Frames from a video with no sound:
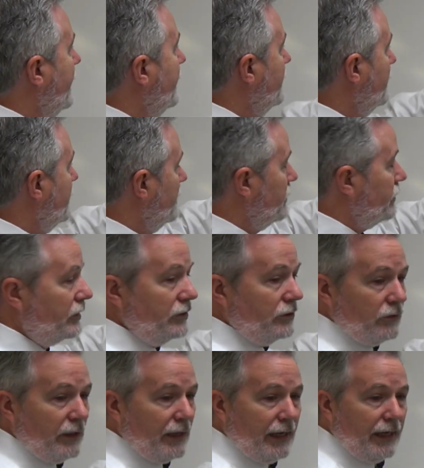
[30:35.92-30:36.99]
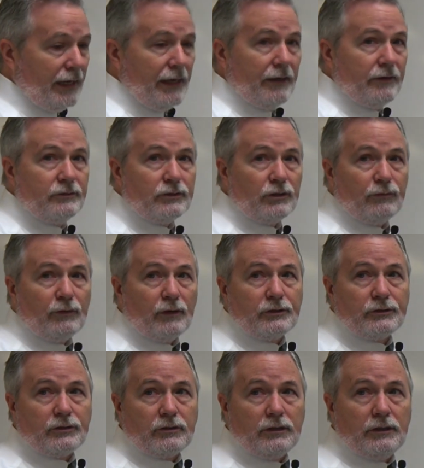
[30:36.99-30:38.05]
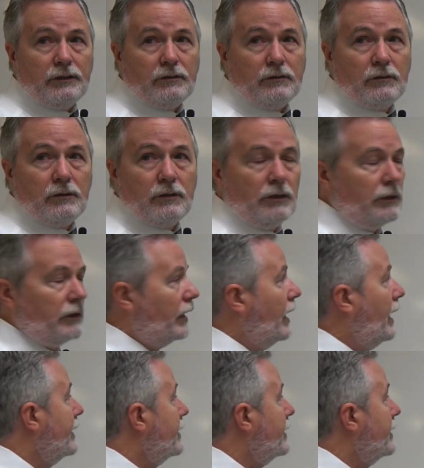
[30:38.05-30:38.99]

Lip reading: can continue to add. So far, so good. I